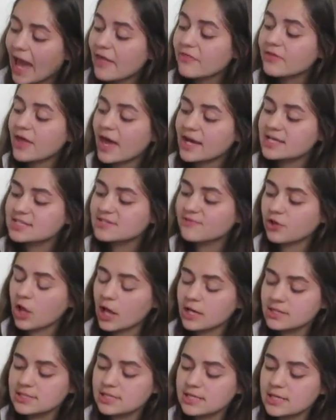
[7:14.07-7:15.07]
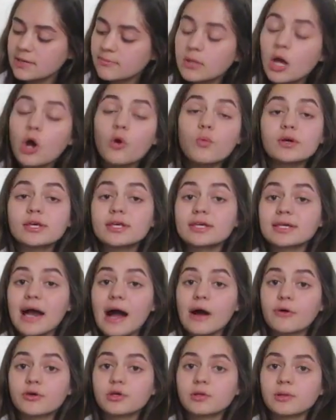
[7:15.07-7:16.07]
and the x velocity, we can
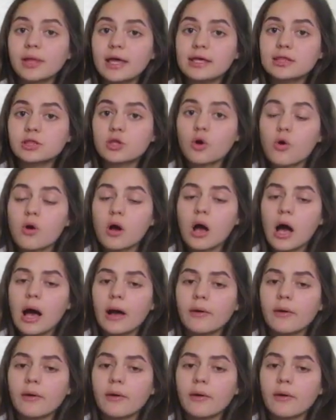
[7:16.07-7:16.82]
calculate the